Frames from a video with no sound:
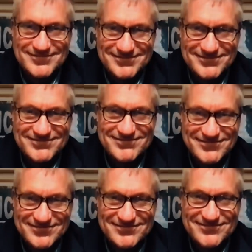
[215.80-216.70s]

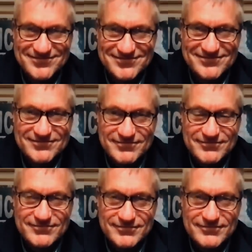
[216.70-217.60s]
Can
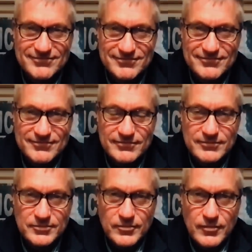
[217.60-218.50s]
you tell
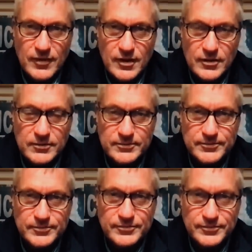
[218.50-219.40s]
a UK
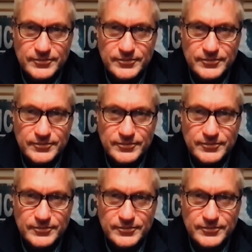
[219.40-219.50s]
audience